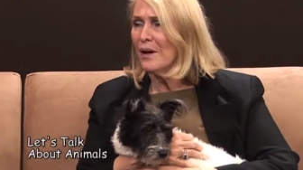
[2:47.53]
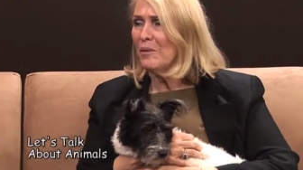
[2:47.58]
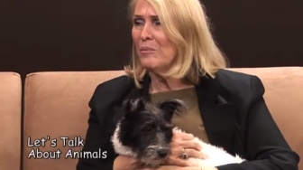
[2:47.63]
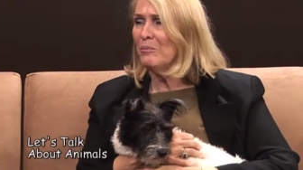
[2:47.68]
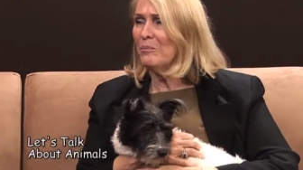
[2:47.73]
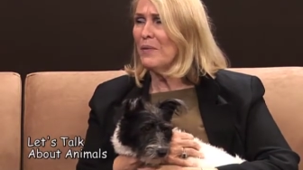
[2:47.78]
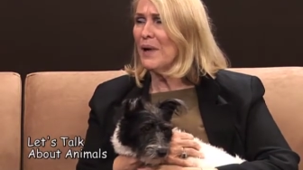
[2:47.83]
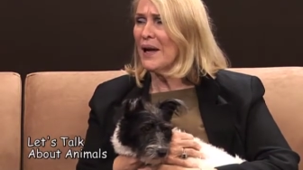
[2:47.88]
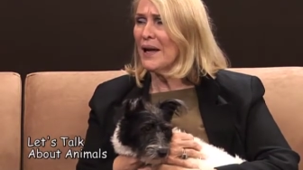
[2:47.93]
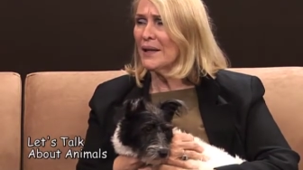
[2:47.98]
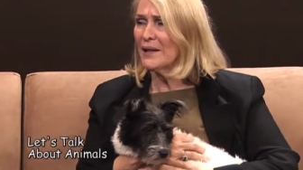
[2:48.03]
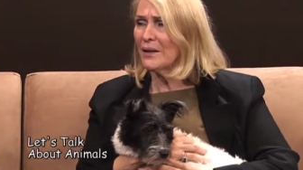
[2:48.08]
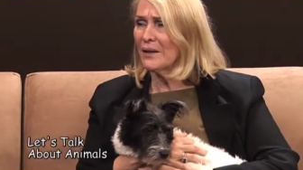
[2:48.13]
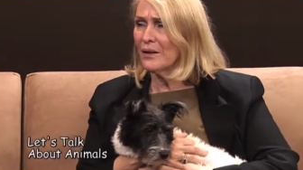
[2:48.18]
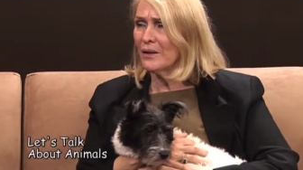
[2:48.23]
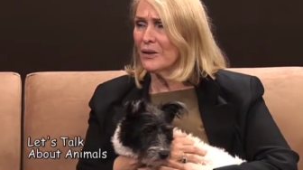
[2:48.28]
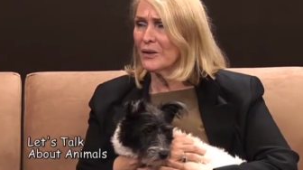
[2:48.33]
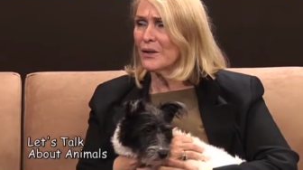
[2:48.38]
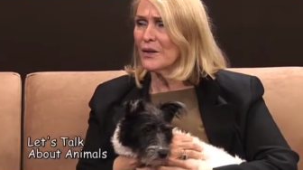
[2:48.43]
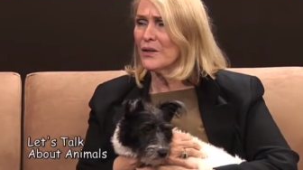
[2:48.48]
my
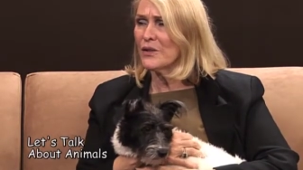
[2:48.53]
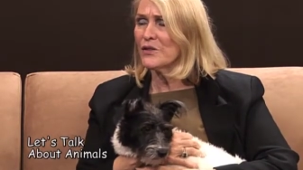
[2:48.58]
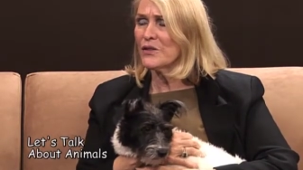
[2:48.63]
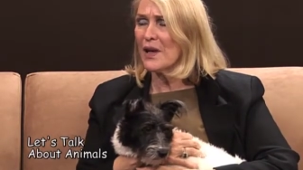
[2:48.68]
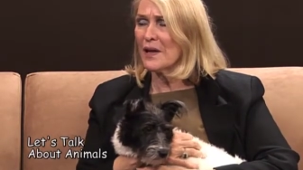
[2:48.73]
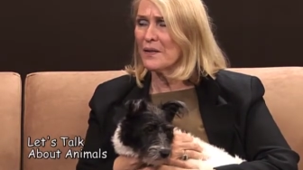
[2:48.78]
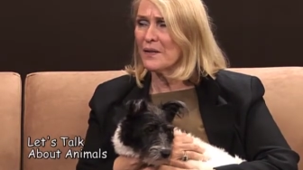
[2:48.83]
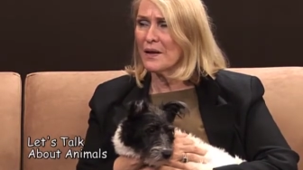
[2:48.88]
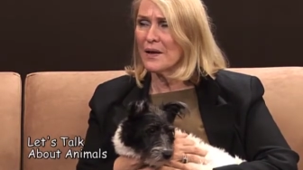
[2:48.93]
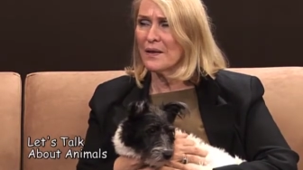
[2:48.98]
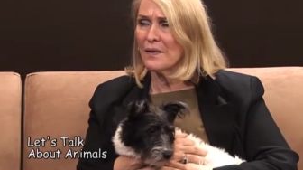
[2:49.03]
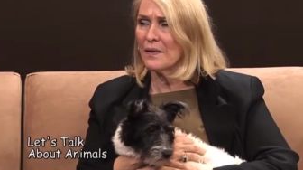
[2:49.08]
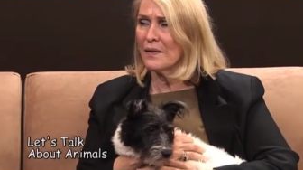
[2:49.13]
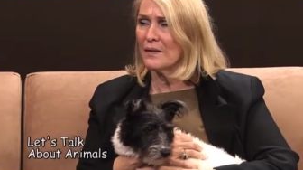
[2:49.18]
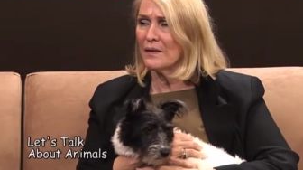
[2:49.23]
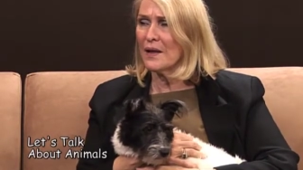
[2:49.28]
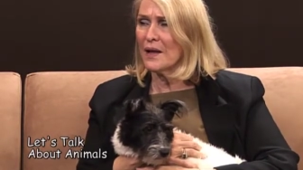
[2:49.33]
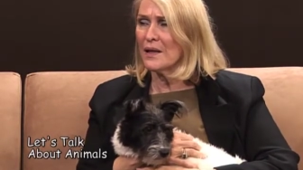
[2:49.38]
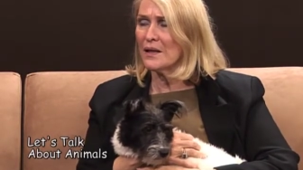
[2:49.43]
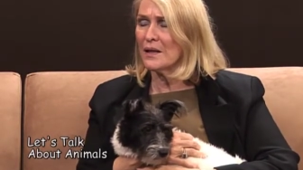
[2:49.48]
goodness, I think
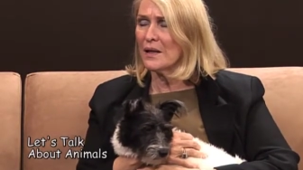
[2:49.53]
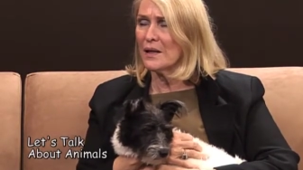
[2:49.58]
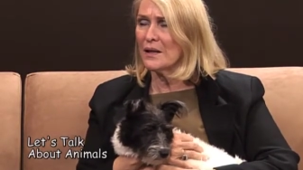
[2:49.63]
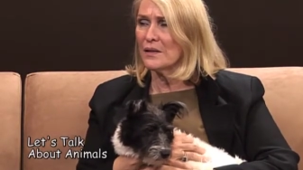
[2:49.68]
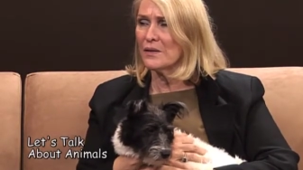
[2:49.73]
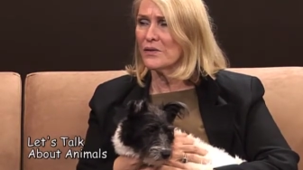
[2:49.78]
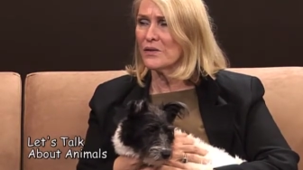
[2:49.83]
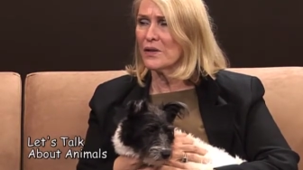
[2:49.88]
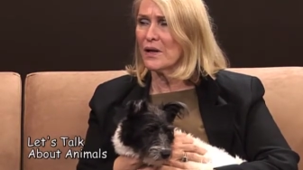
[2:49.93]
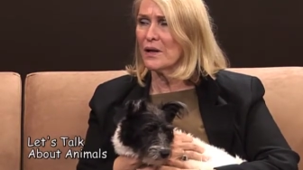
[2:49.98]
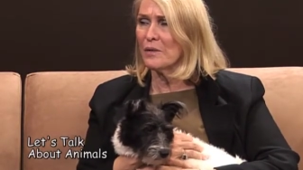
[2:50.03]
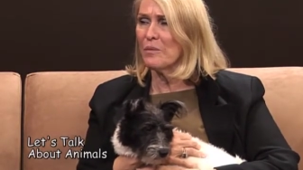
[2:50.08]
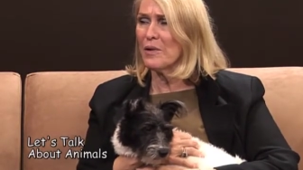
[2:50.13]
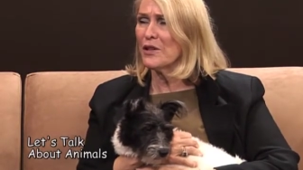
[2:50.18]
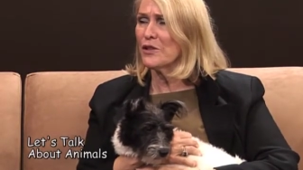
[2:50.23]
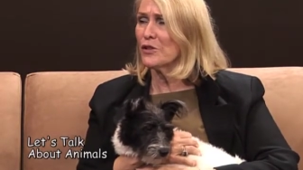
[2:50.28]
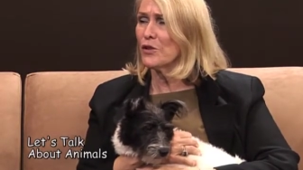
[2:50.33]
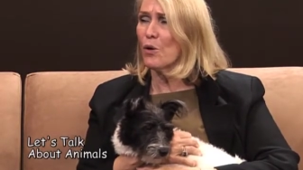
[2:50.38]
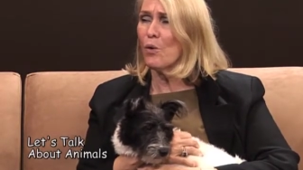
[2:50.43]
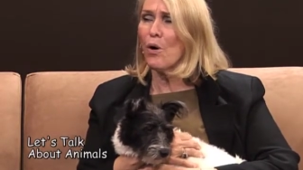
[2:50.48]
that that is, it'd be
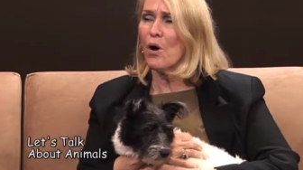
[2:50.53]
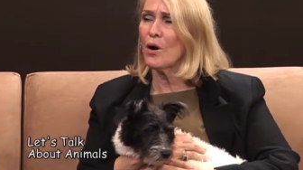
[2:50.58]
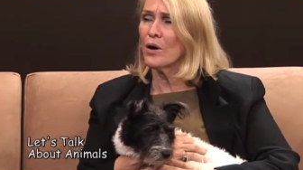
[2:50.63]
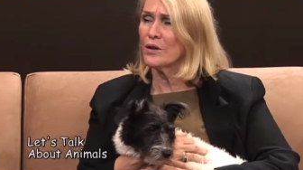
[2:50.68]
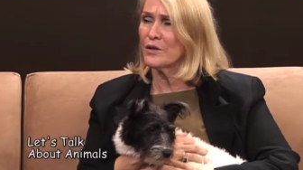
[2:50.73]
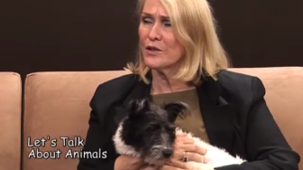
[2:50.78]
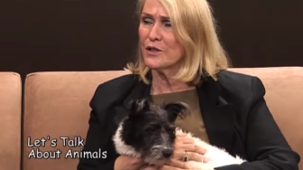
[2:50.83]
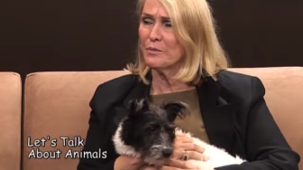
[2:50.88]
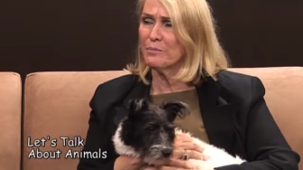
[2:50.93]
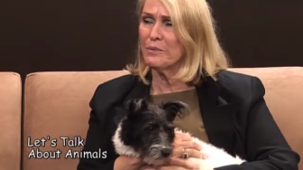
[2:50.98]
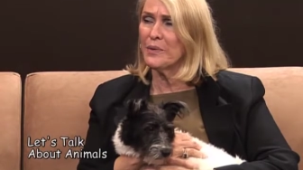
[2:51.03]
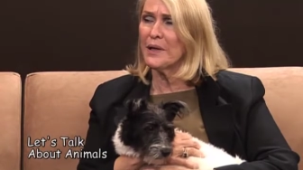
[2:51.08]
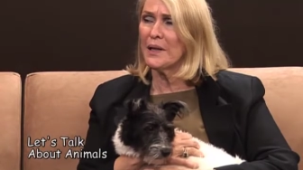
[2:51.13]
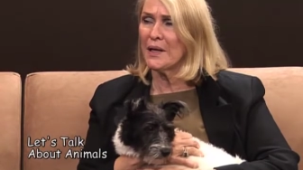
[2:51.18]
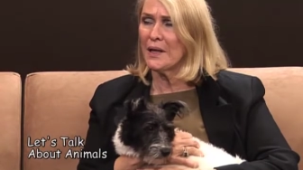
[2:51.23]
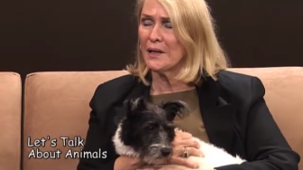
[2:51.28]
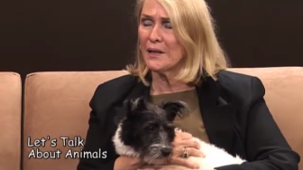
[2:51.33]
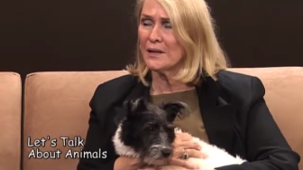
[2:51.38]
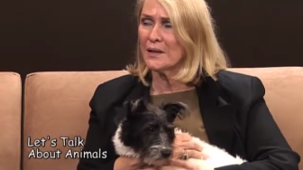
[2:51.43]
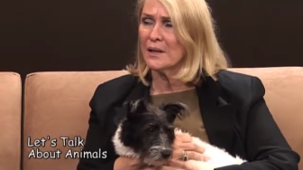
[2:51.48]
so hard to
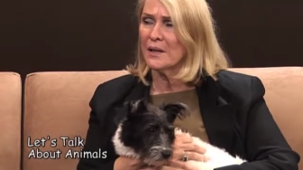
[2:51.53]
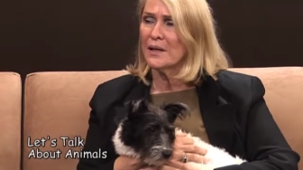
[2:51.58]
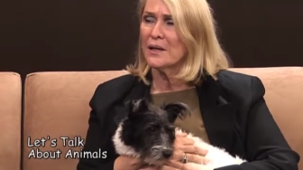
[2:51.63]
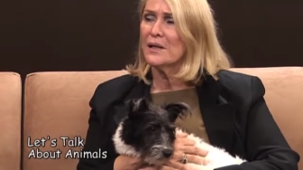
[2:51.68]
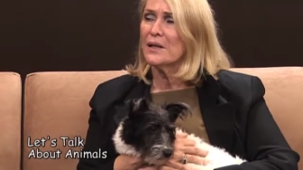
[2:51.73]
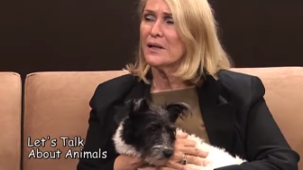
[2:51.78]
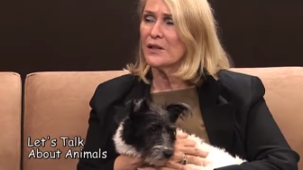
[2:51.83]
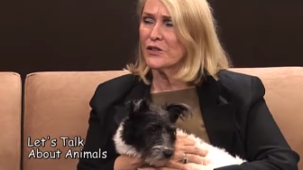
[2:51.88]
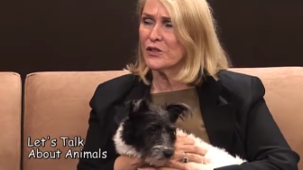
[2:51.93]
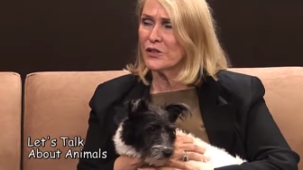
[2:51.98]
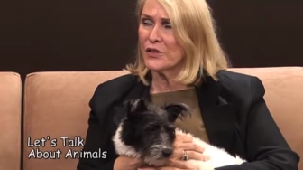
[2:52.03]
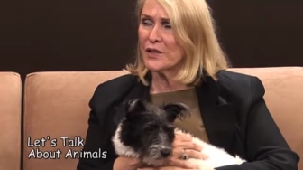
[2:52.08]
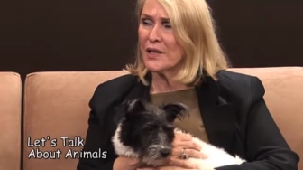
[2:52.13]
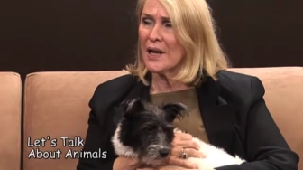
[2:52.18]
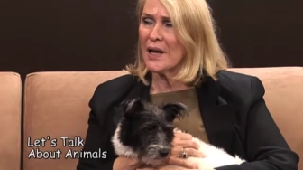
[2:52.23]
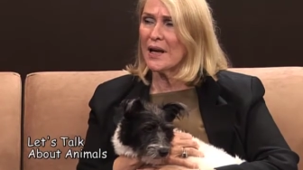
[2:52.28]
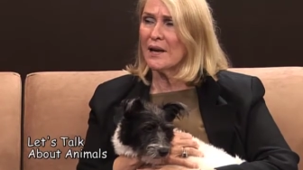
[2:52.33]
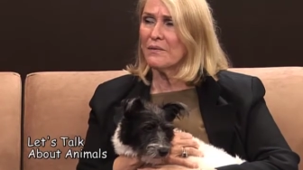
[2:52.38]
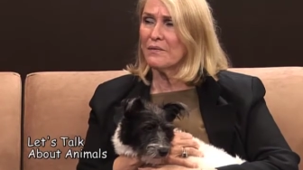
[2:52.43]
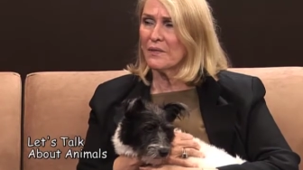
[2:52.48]
beat a
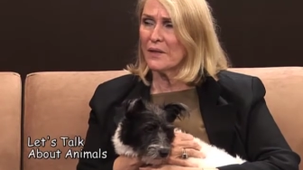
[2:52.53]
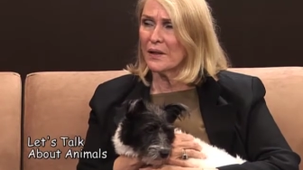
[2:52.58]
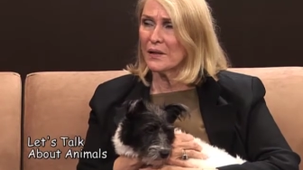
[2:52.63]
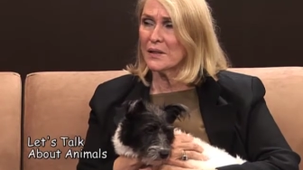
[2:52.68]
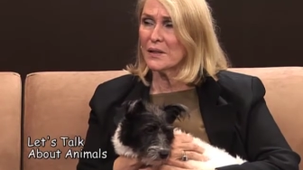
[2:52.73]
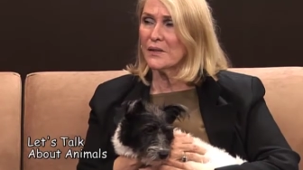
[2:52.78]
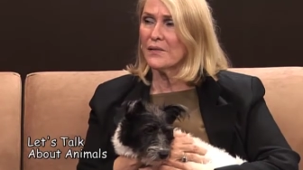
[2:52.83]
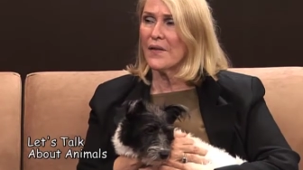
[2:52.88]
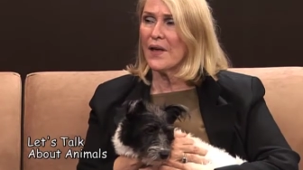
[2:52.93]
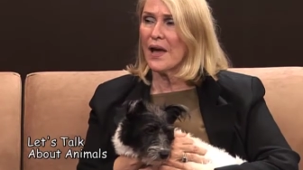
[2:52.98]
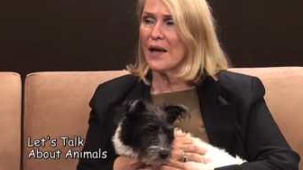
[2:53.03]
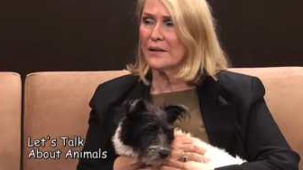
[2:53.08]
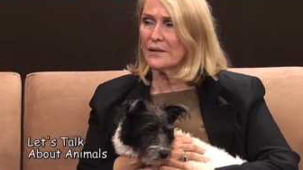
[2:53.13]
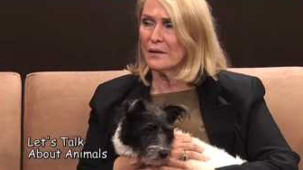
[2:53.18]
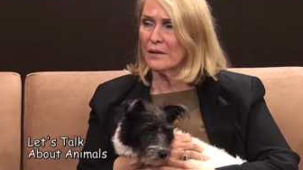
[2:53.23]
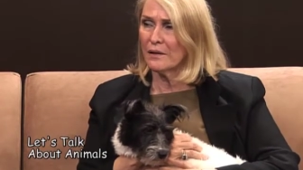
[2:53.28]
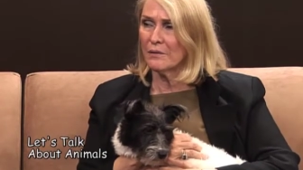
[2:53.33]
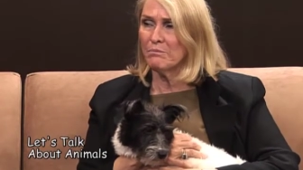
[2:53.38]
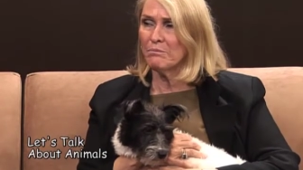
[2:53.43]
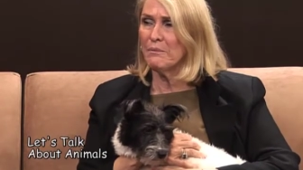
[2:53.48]
staff that's
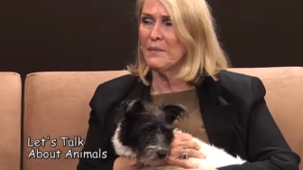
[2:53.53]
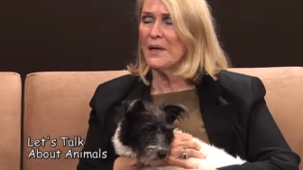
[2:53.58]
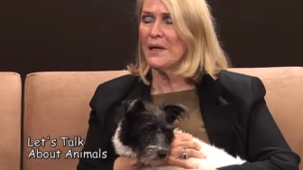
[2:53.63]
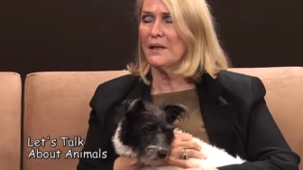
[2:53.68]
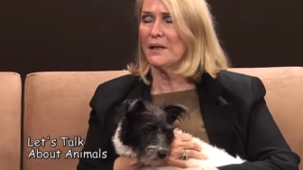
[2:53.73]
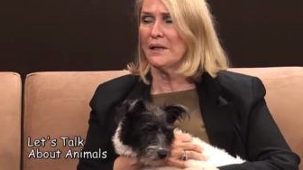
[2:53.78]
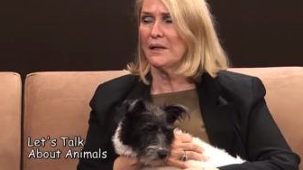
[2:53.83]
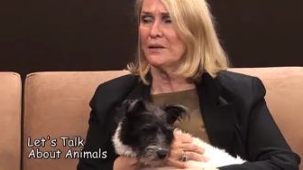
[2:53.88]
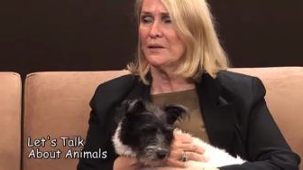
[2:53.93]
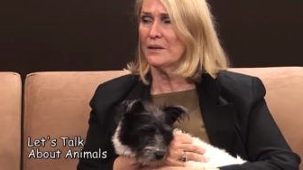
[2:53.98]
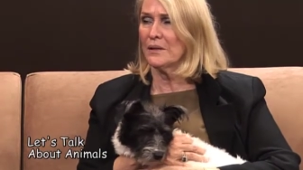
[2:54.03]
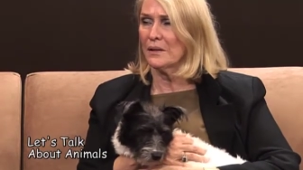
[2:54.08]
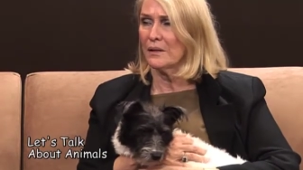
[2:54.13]
that committed